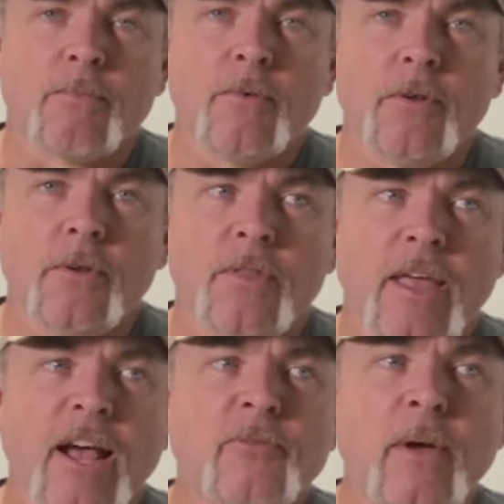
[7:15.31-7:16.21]

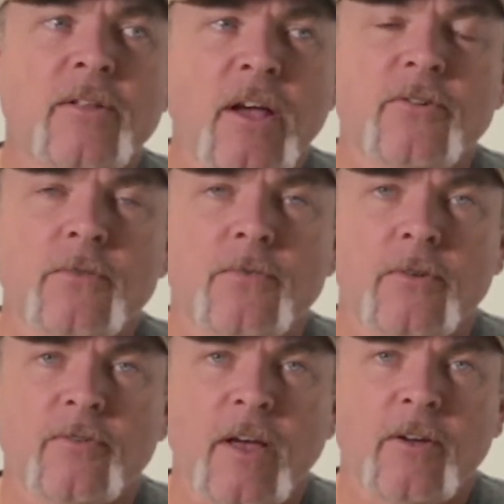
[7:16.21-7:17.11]
The expectation for
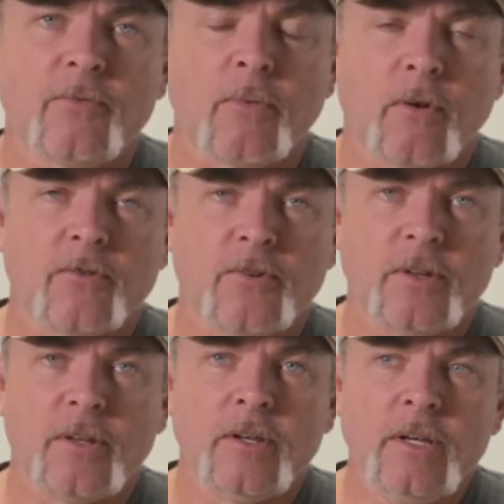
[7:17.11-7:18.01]
a
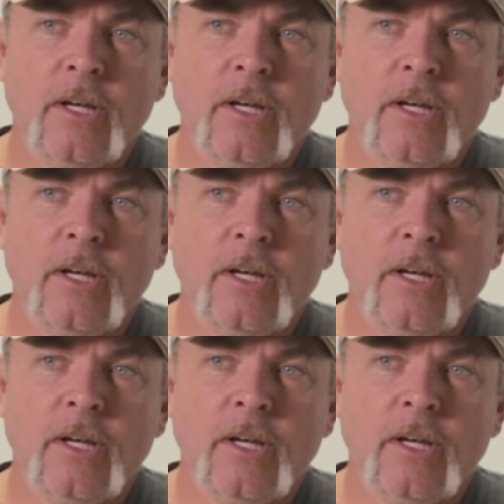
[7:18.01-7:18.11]
salesperson